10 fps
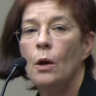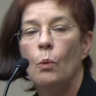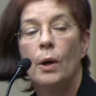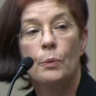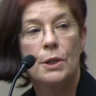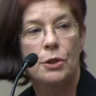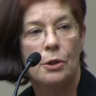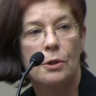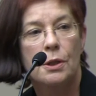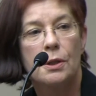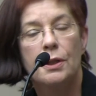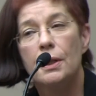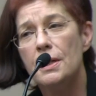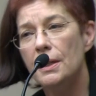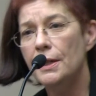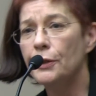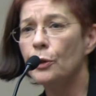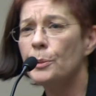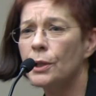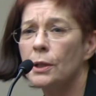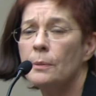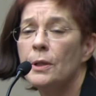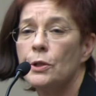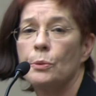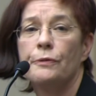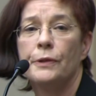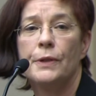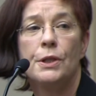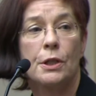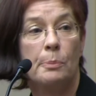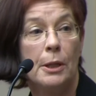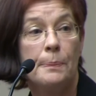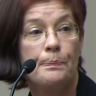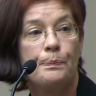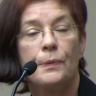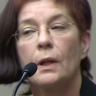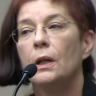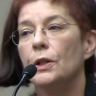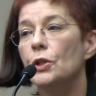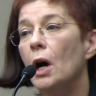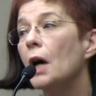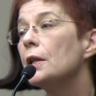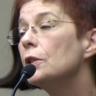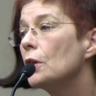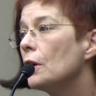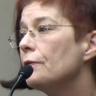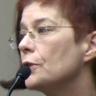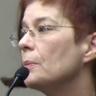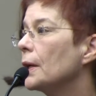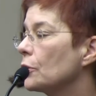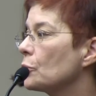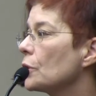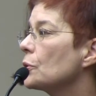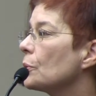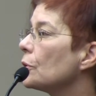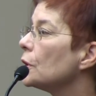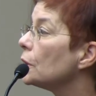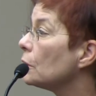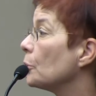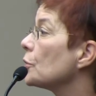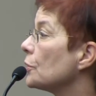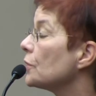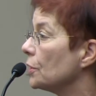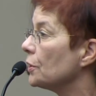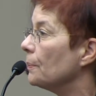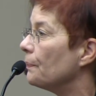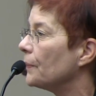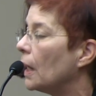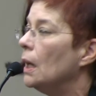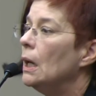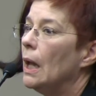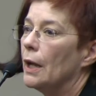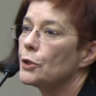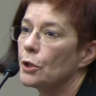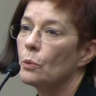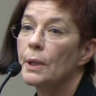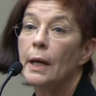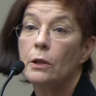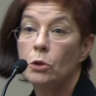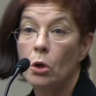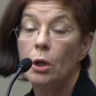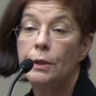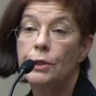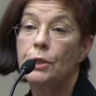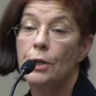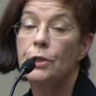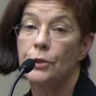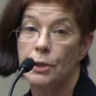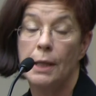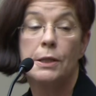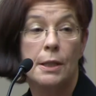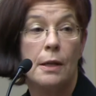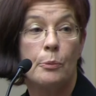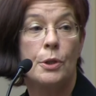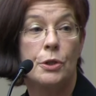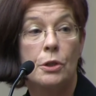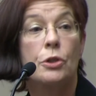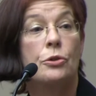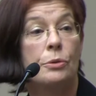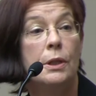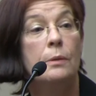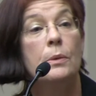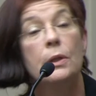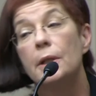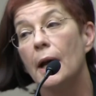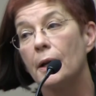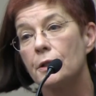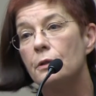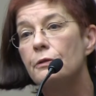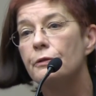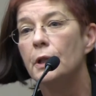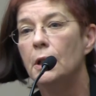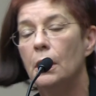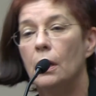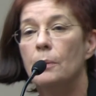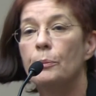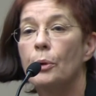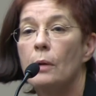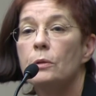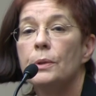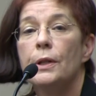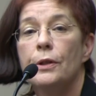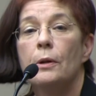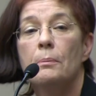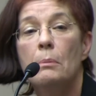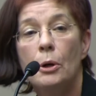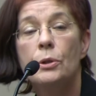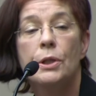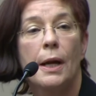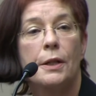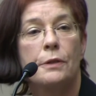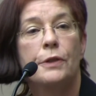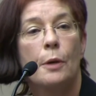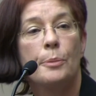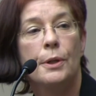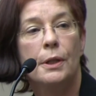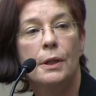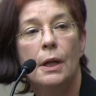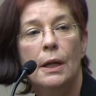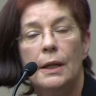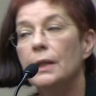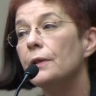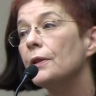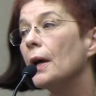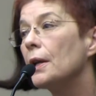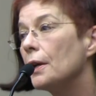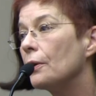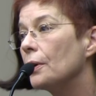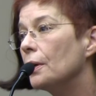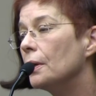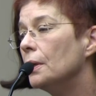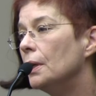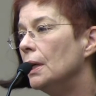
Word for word: When we started, the encryption limits were 56 bit, not enough to make a trustworthy commercial system. And so we had long discussions. Netscape was extremely active, um, probably the most active company in that era